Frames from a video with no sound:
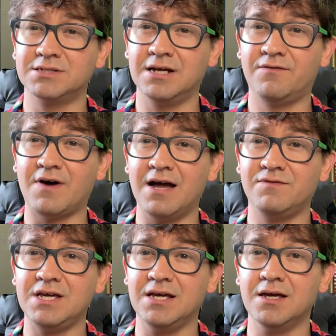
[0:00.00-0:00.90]
in
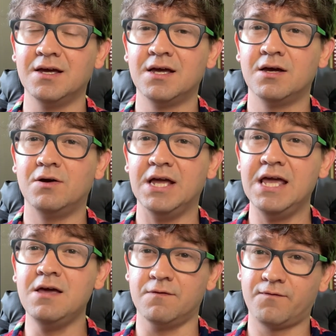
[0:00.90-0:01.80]
5e
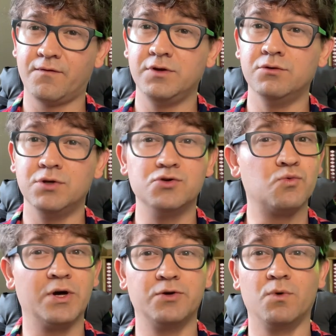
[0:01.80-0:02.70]
if you use
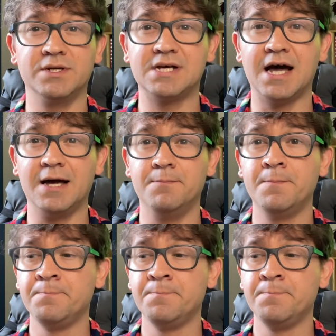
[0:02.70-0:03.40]
one-to-one time.